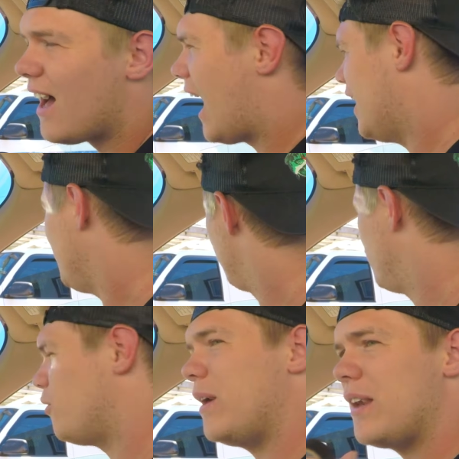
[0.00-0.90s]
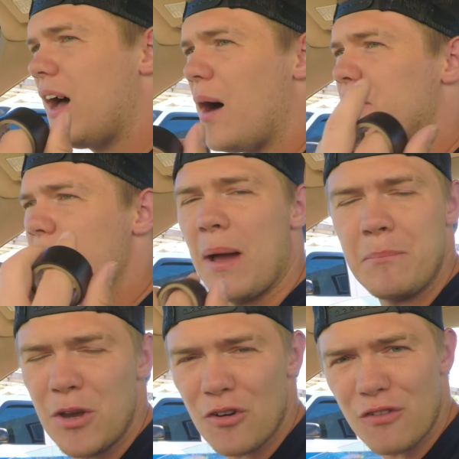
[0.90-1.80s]
I didn't film it, but my
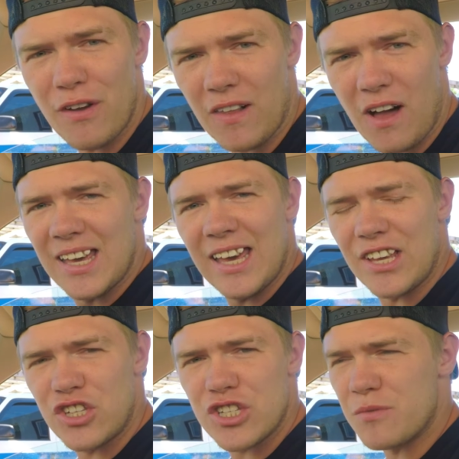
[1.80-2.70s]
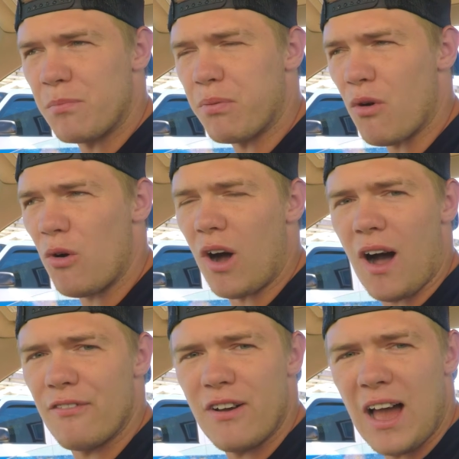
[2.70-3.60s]
mirror fell off. It just broke
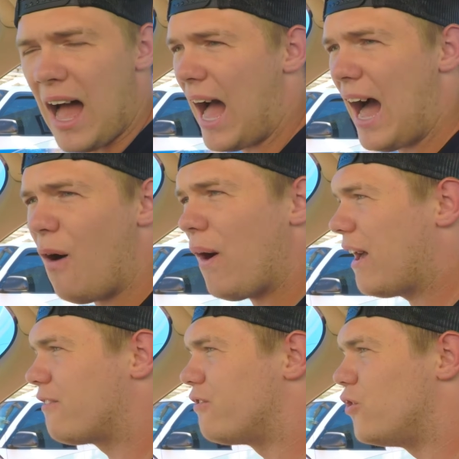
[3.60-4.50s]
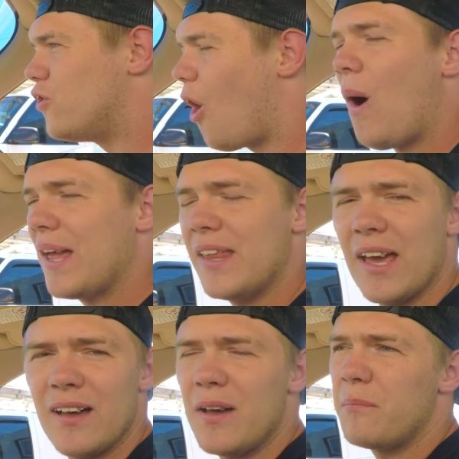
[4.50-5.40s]
off. How, I have no
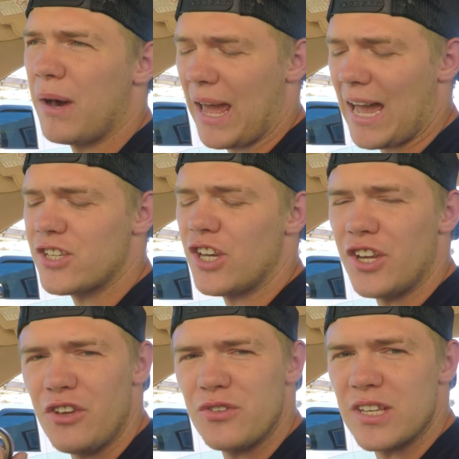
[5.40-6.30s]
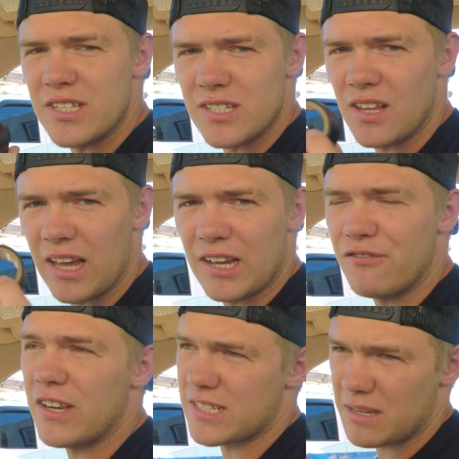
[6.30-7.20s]
idea. But I actually had to use this until I could
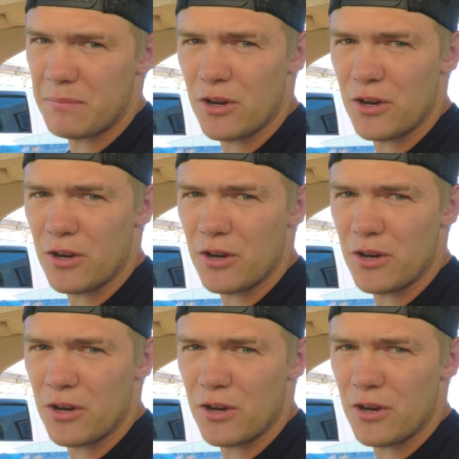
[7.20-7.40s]
fix it.